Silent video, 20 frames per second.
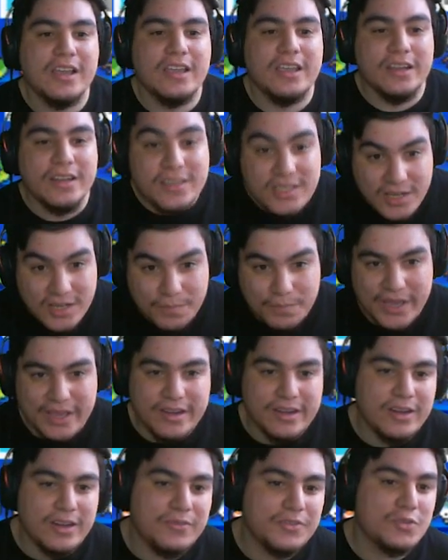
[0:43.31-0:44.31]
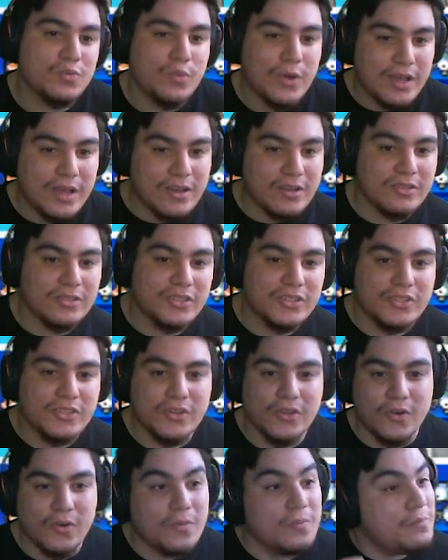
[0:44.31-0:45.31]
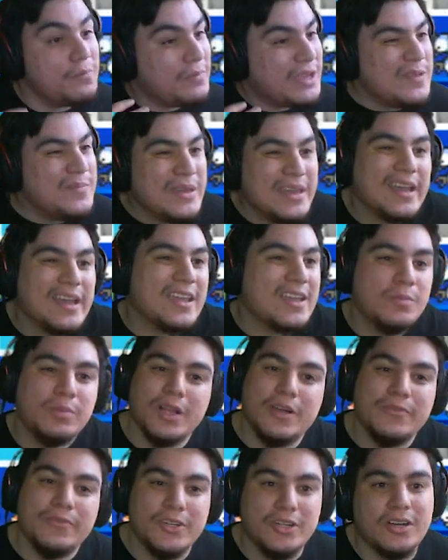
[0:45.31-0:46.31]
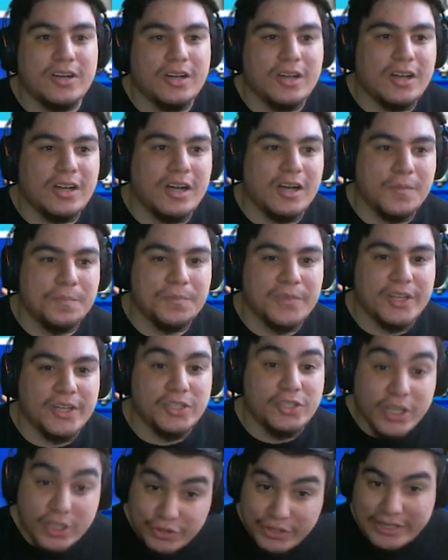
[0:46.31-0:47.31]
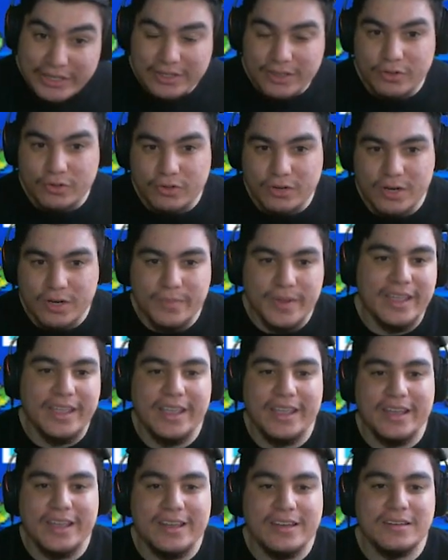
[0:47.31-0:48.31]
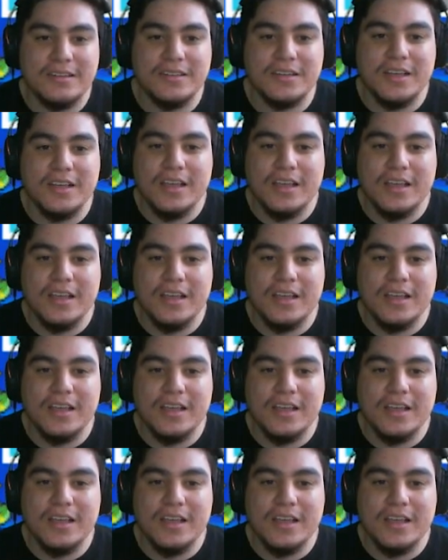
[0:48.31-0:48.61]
It is competitive as well, so maybe I can bluff a um, Adrenaline Orb and